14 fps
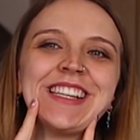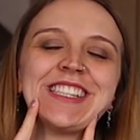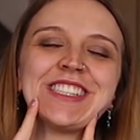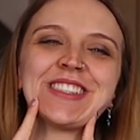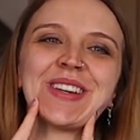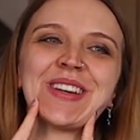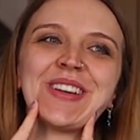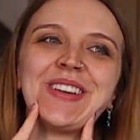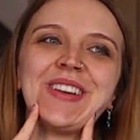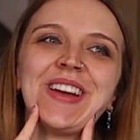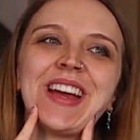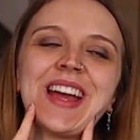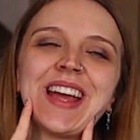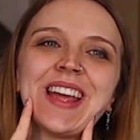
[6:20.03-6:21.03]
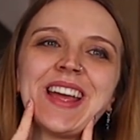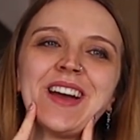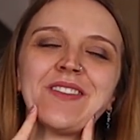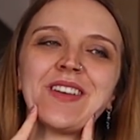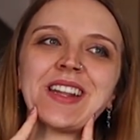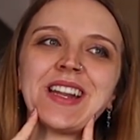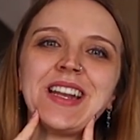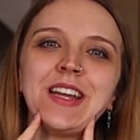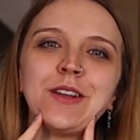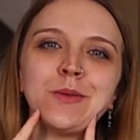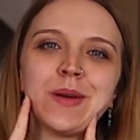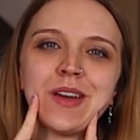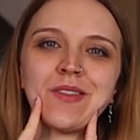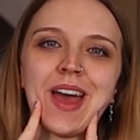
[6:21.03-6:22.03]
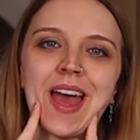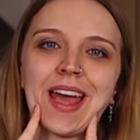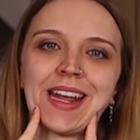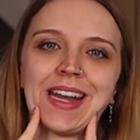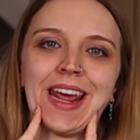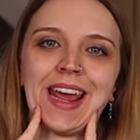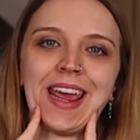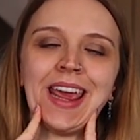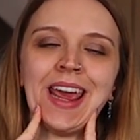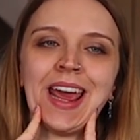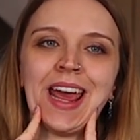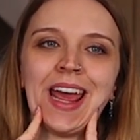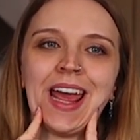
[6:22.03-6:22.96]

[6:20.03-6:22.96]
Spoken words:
So yeah, I've had a little bit of acne,